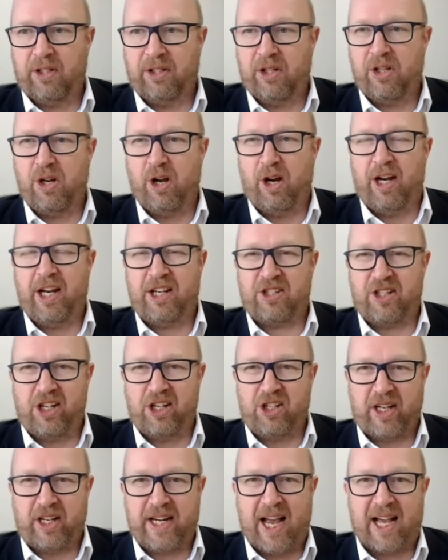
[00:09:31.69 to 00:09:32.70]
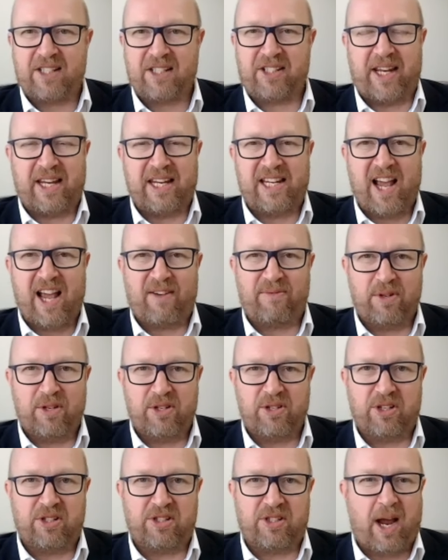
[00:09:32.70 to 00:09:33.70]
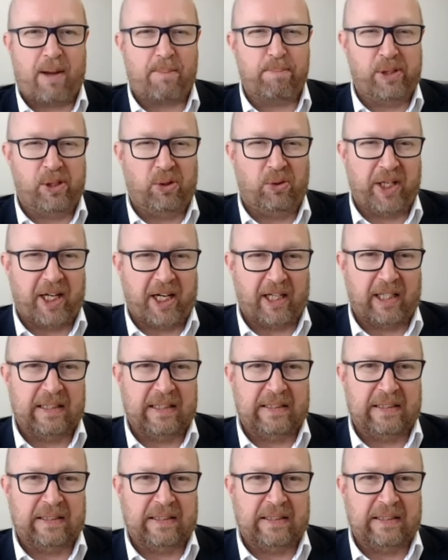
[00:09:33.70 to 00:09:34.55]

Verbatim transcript: you're essentially asking governments to start building